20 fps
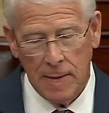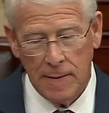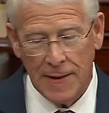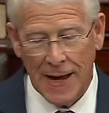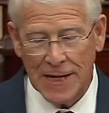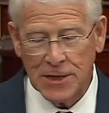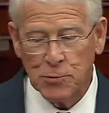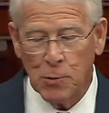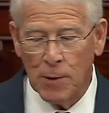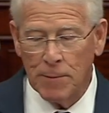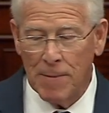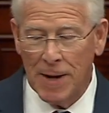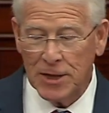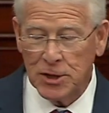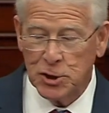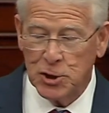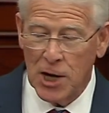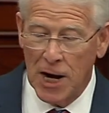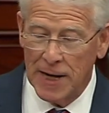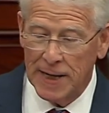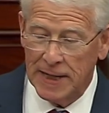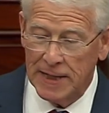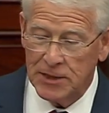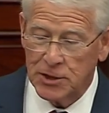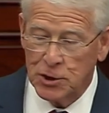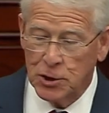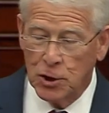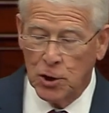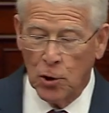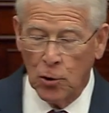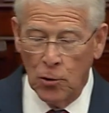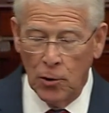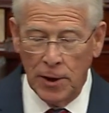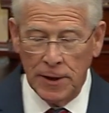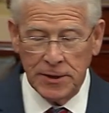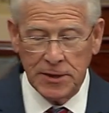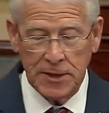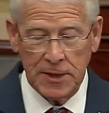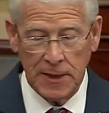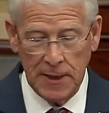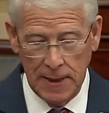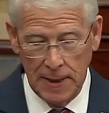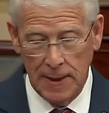That's what makes Chinese current